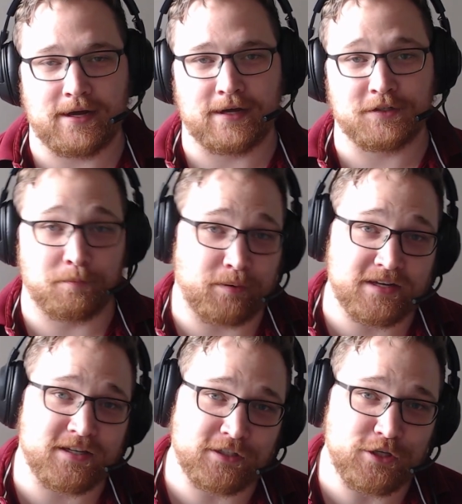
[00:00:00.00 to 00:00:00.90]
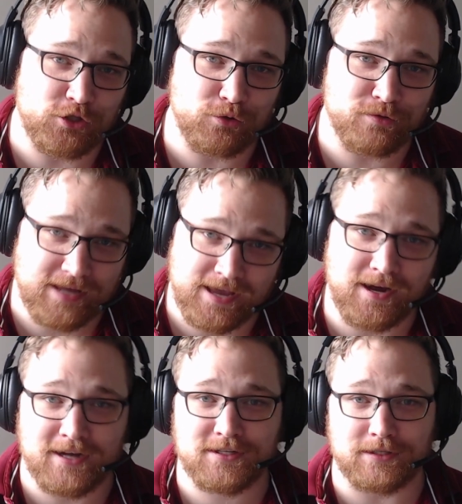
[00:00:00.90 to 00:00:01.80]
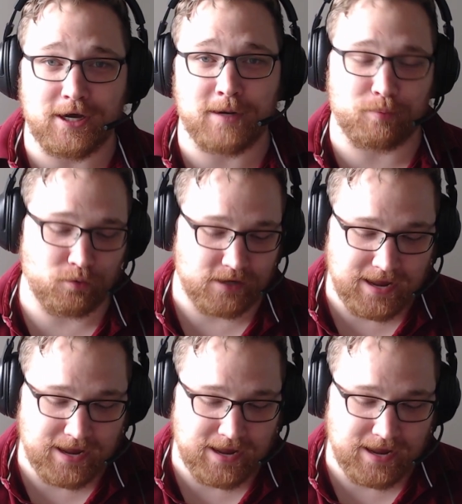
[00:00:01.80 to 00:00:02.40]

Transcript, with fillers: to basically use AI slop or